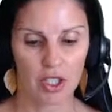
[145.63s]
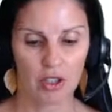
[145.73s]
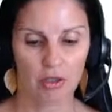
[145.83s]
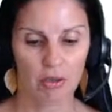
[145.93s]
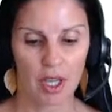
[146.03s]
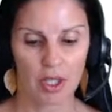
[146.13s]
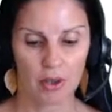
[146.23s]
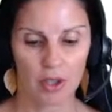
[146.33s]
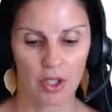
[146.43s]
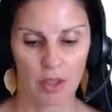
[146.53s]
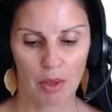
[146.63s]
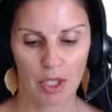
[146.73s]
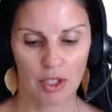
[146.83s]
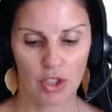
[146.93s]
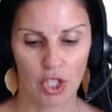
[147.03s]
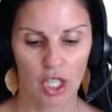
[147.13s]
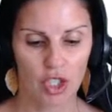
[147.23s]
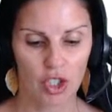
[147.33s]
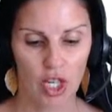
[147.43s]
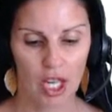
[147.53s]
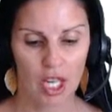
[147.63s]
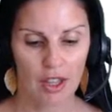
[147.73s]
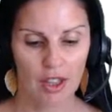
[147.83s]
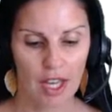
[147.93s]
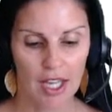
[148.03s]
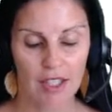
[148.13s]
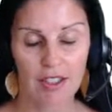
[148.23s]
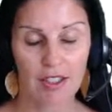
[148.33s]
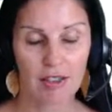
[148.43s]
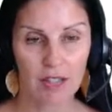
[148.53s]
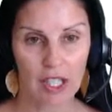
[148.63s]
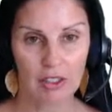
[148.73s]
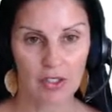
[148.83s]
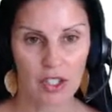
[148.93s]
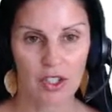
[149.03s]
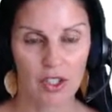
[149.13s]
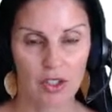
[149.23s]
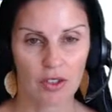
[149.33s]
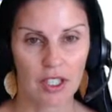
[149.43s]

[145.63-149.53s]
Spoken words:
a thread, or an email exchange that is irrelevant to you.